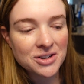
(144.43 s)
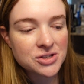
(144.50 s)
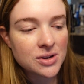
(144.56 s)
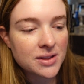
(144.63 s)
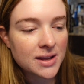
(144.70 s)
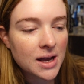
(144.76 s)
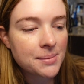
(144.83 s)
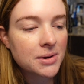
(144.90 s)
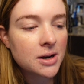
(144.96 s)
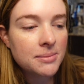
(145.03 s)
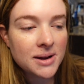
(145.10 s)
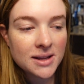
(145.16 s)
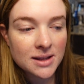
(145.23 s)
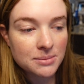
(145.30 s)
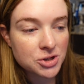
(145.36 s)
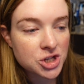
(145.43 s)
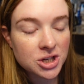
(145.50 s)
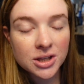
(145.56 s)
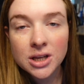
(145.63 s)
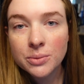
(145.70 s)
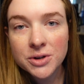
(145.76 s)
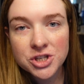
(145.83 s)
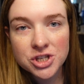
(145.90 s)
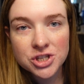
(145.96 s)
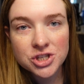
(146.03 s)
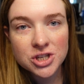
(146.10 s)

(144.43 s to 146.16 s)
So I think I'm going to make them chili, which is